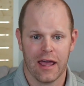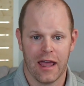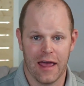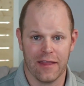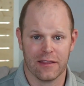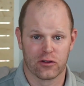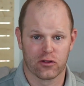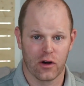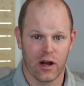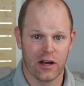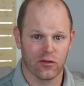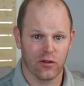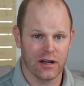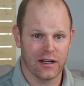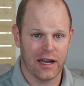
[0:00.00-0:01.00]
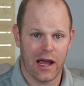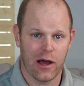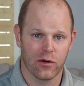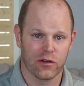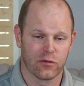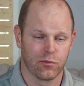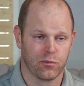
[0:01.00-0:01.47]
And the trend right now
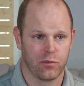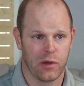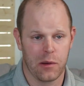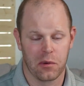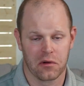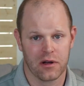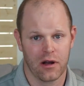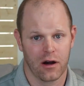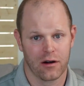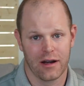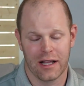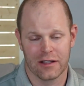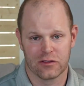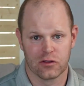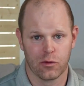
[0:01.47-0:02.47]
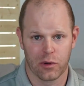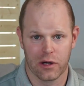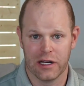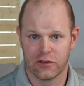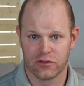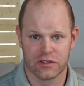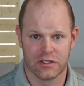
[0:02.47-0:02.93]
is people are not super
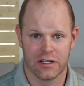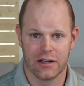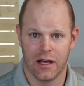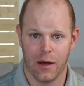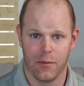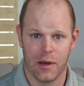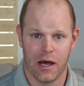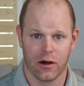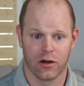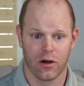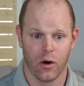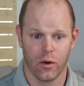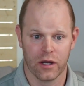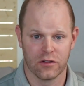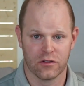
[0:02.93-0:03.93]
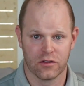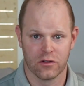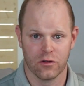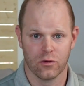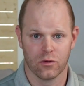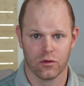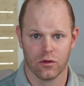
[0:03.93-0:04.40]
interested about going
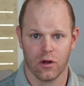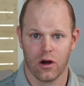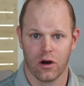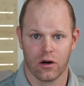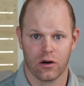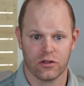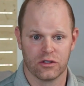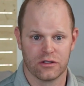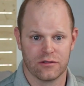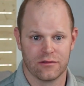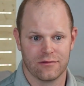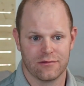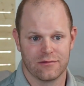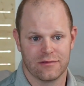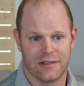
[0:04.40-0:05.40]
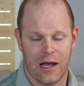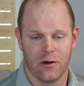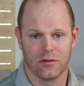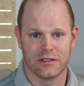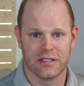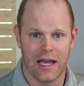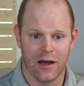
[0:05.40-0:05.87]
to large
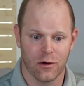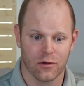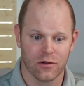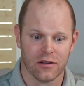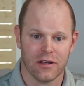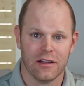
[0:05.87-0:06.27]
downtown